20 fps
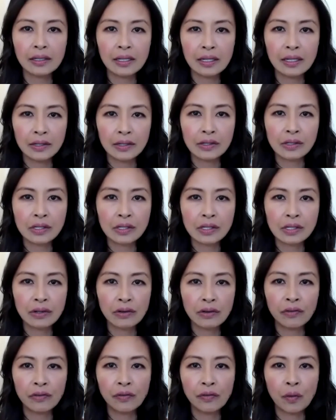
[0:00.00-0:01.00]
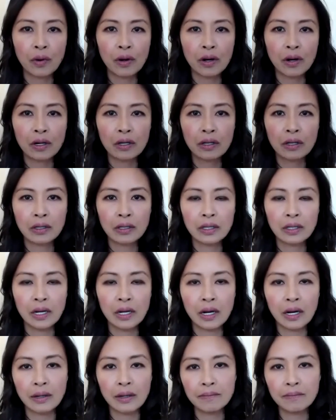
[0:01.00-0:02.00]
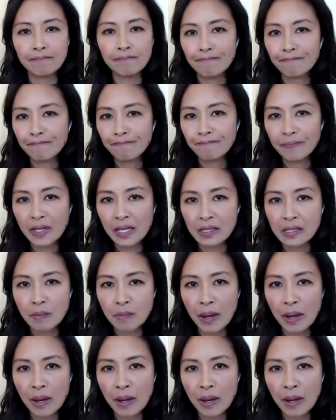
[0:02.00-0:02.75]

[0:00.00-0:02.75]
is for its